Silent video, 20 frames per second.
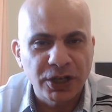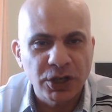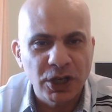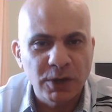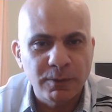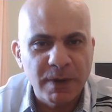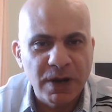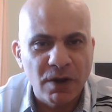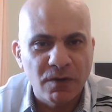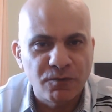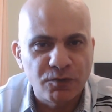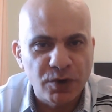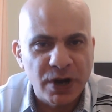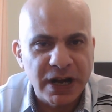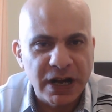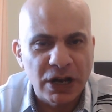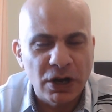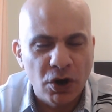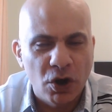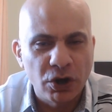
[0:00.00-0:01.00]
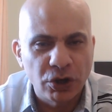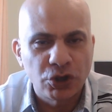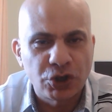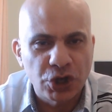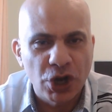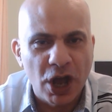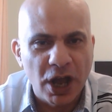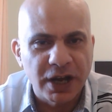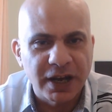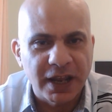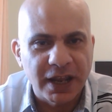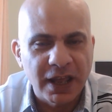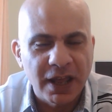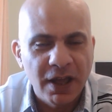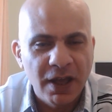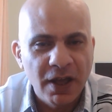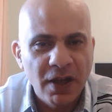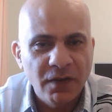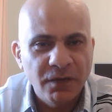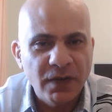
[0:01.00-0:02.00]
So it's been a really long journey
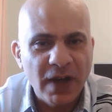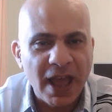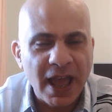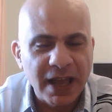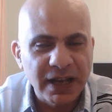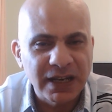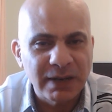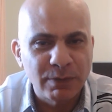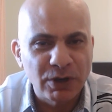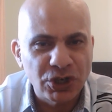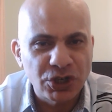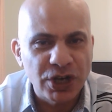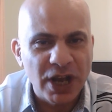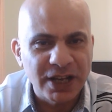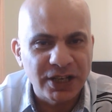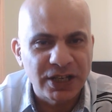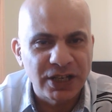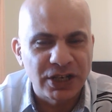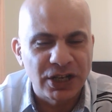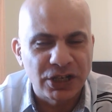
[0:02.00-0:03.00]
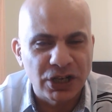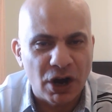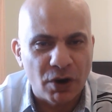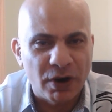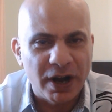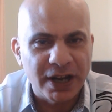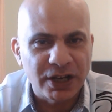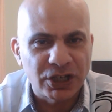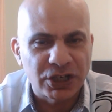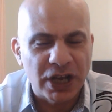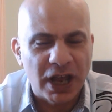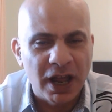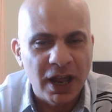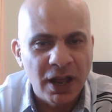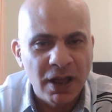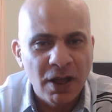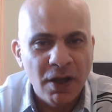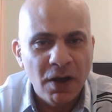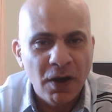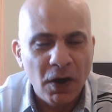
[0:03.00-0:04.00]
for Andy Muschietti, the
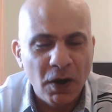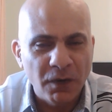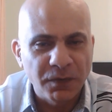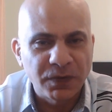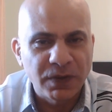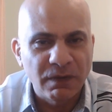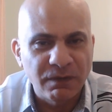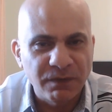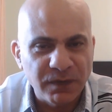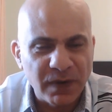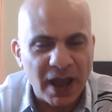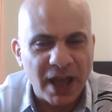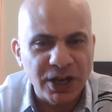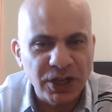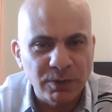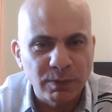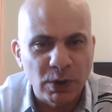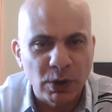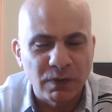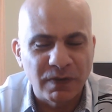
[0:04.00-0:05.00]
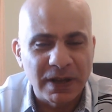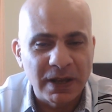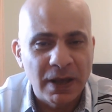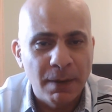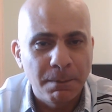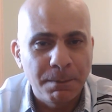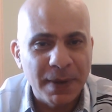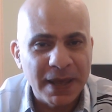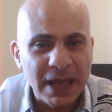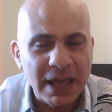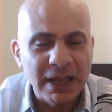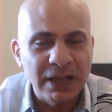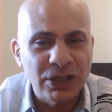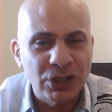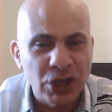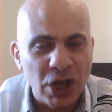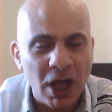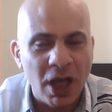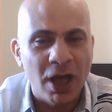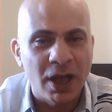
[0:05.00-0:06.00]
director of the Flash movie, being
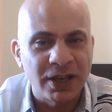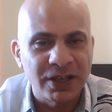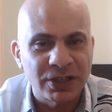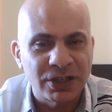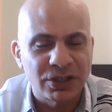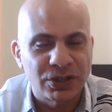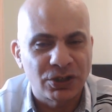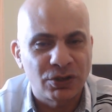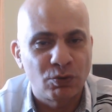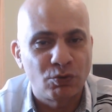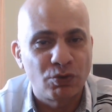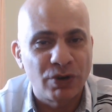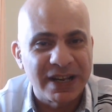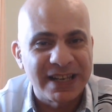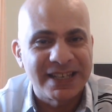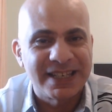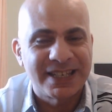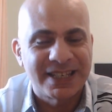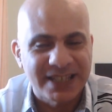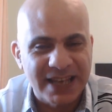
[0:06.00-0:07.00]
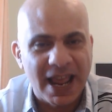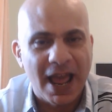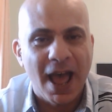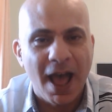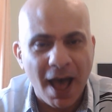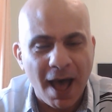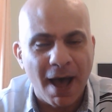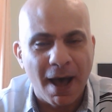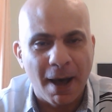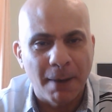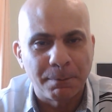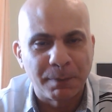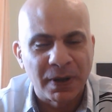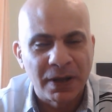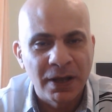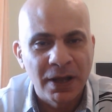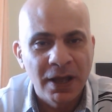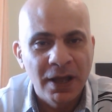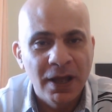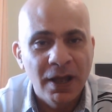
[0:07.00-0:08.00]
tasked to reset
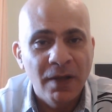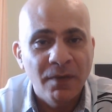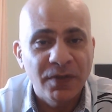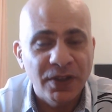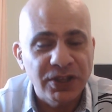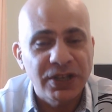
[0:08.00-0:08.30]
up the